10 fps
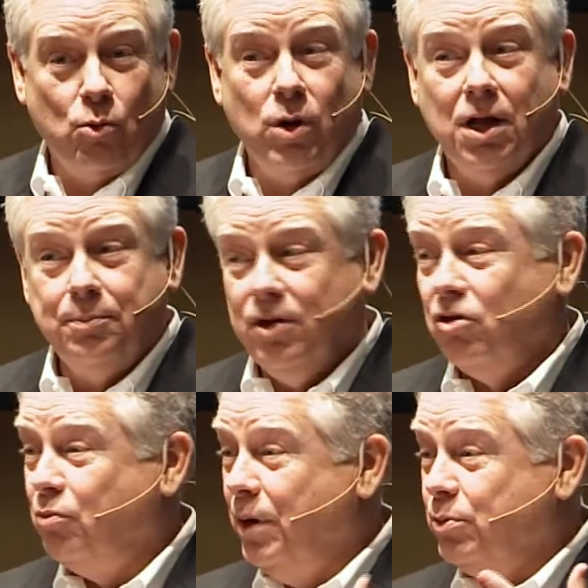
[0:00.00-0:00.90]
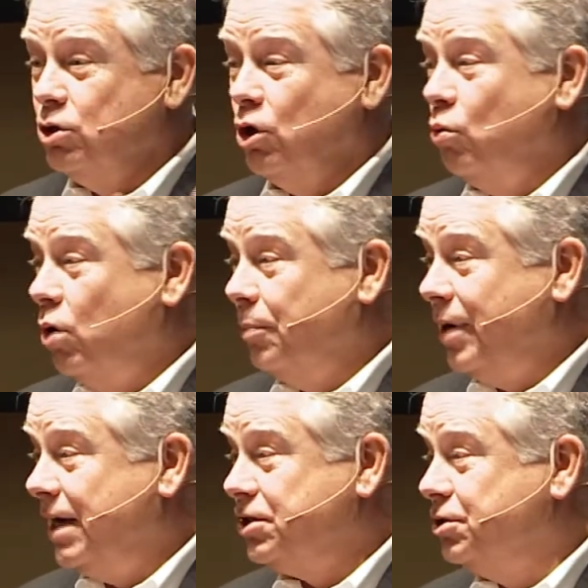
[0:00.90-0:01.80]
Well, and business people don't want
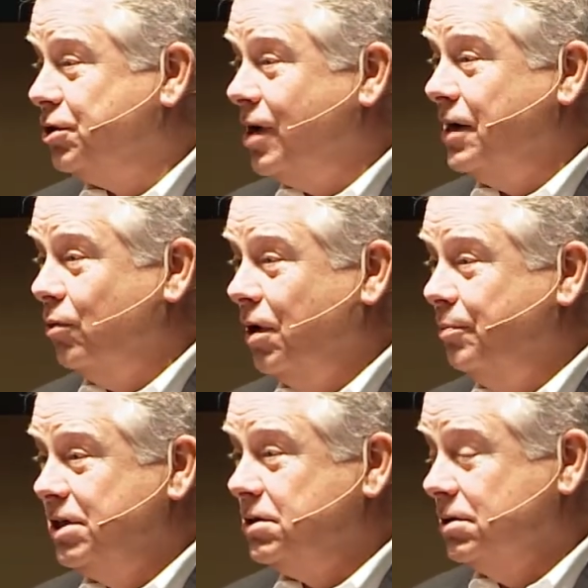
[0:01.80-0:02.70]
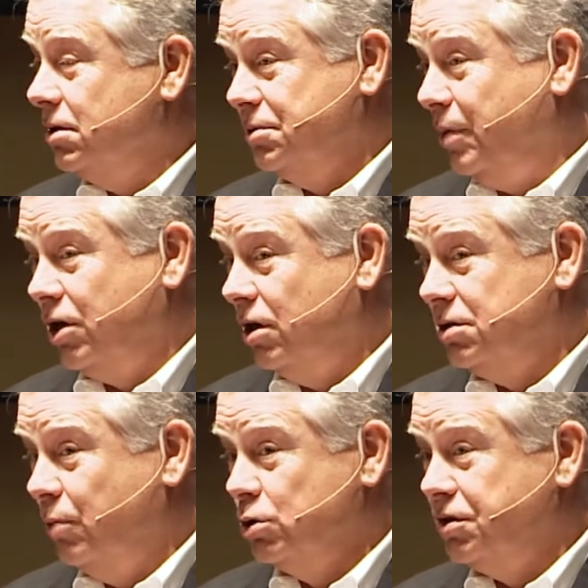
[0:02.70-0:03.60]
pastors trying to run businesses
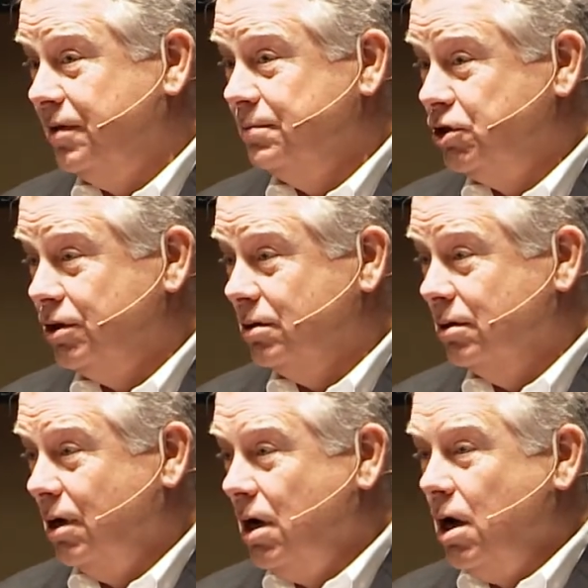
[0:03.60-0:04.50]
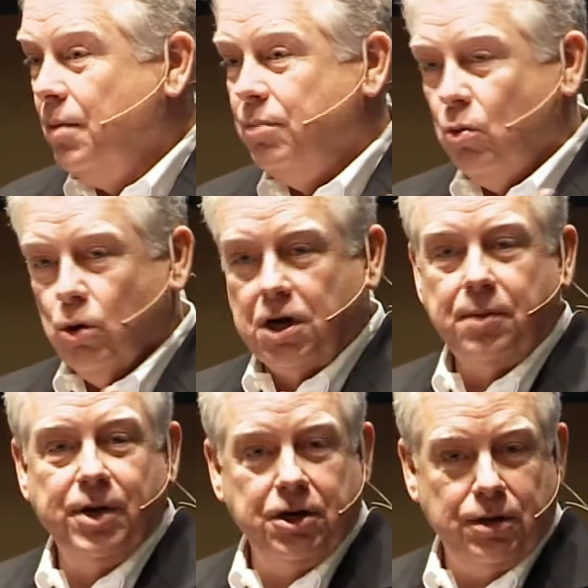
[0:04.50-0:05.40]
because most of them shouldn't. But we're
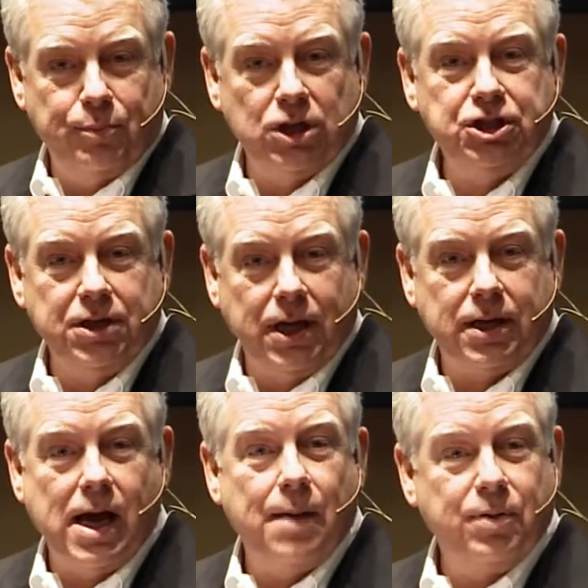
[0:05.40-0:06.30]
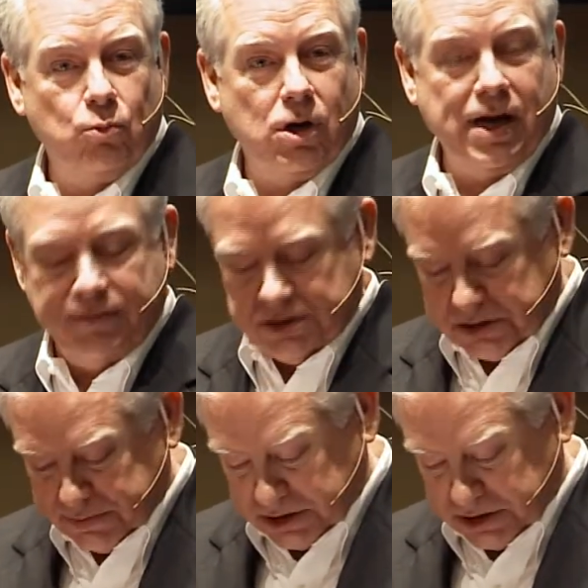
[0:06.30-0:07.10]
committed to bridging that gap, and we're having some